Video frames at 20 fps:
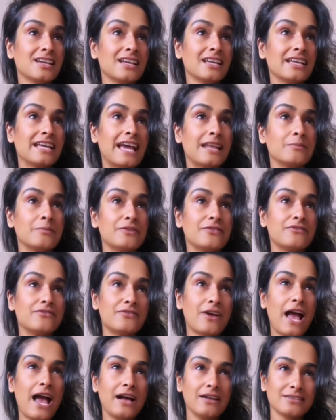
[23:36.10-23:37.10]
can be
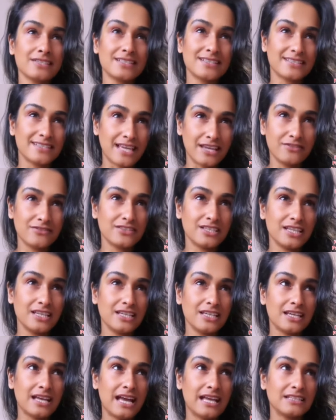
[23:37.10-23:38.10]
held in
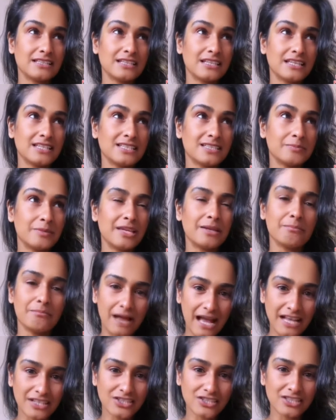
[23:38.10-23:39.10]
safety and it's being
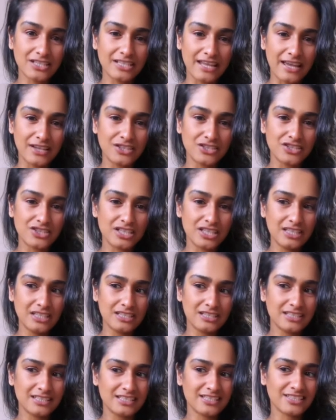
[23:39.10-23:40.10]
matched in
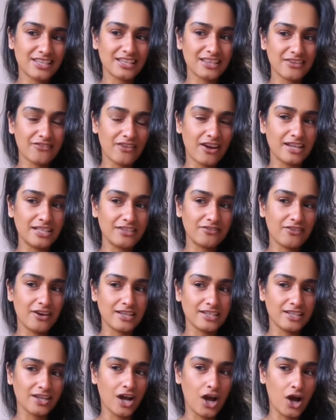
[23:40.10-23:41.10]
energy. It's like they're finally
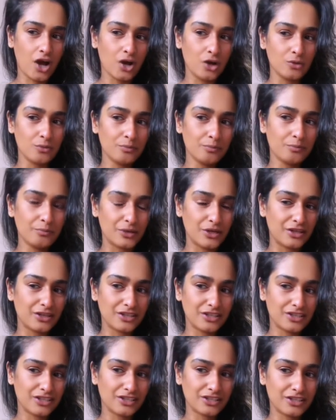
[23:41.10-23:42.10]
finding a home, but
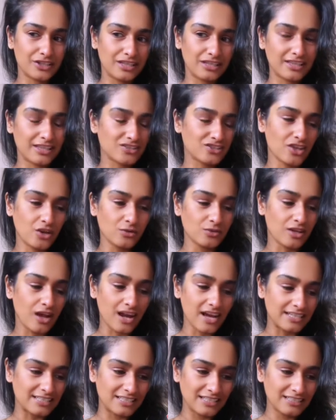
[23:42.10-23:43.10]
they're so
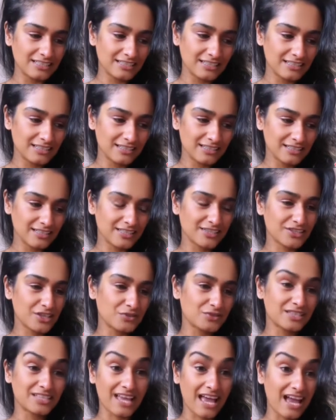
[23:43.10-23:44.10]
guarded, they're so
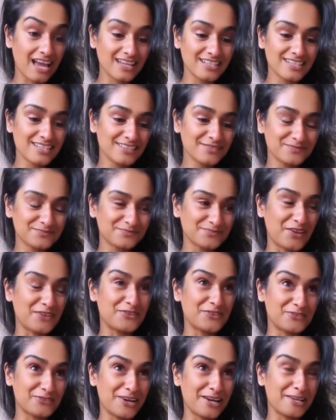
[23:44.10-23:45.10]
scared. I feel
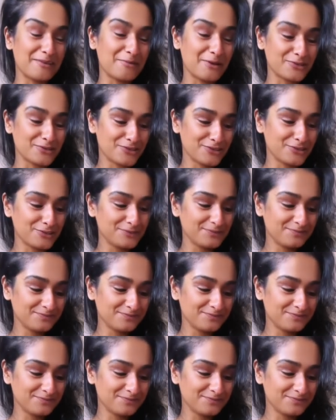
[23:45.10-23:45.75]
really emotional.